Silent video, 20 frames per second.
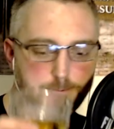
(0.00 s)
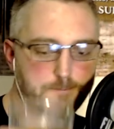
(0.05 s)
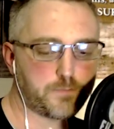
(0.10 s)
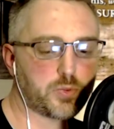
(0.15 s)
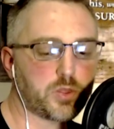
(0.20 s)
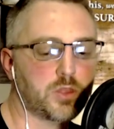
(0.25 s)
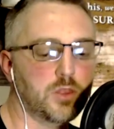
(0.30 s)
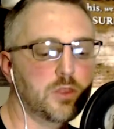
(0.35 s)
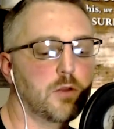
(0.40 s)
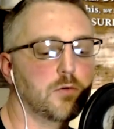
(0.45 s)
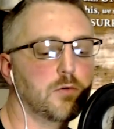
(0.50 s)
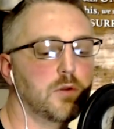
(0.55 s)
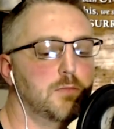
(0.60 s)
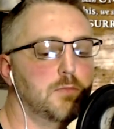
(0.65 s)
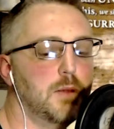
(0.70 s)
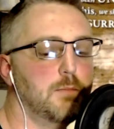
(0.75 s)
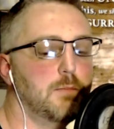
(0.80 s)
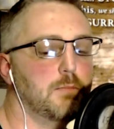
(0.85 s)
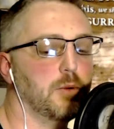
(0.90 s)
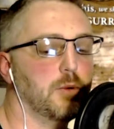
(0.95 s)
Now
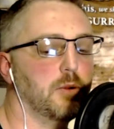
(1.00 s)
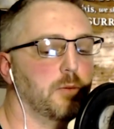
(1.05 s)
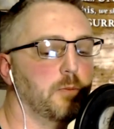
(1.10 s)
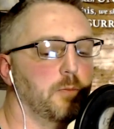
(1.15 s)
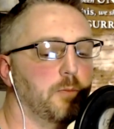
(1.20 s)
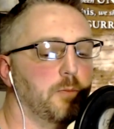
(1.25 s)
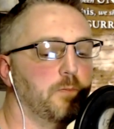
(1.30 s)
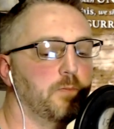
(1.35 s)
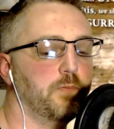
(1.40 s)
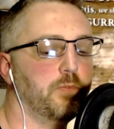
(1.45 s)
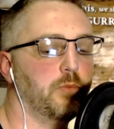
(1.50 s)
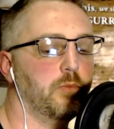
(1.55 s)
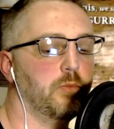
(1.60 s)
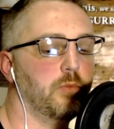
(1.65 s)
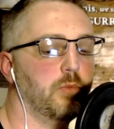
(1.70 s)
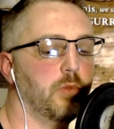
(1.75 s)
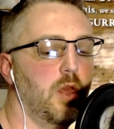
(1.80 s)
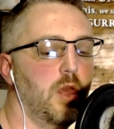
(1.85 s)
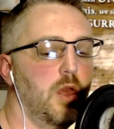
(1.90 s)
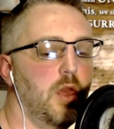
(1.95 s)
remember,
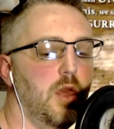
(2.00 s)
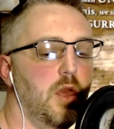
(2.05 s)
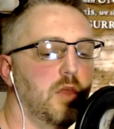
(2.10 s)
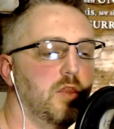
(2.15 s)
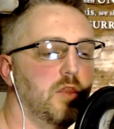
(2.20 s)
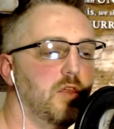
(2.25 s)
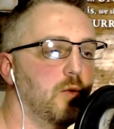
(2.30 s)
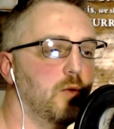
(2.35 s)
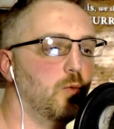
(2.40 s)
that